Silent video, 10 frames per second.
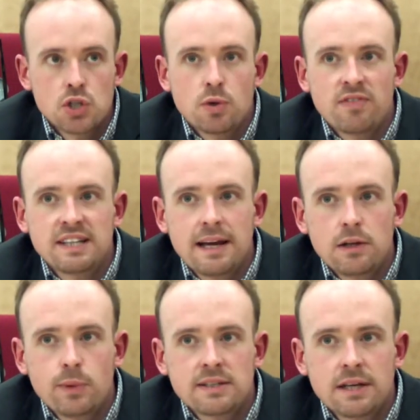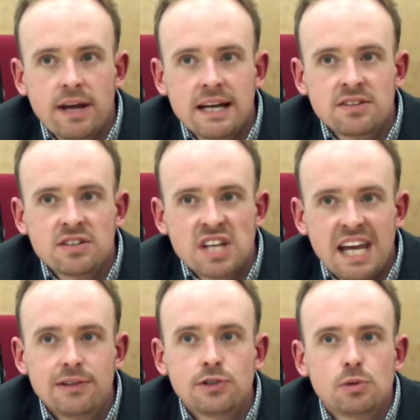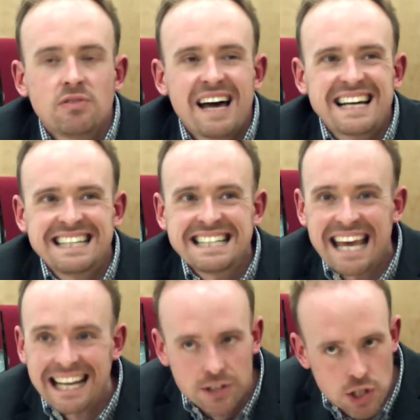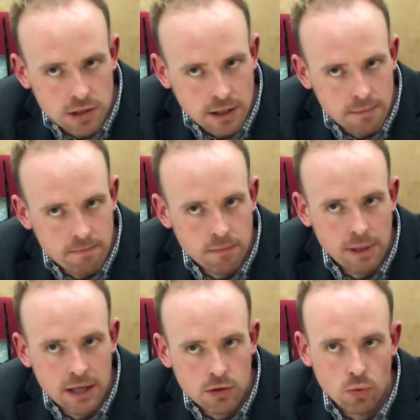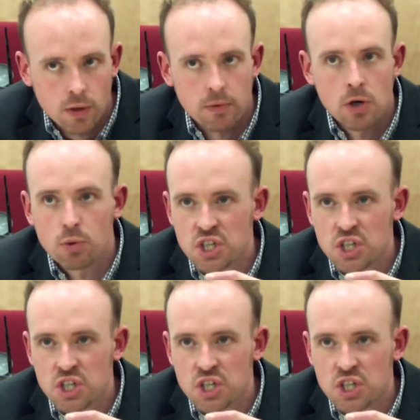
So if a Delaware director is held to have acted negligently by a court,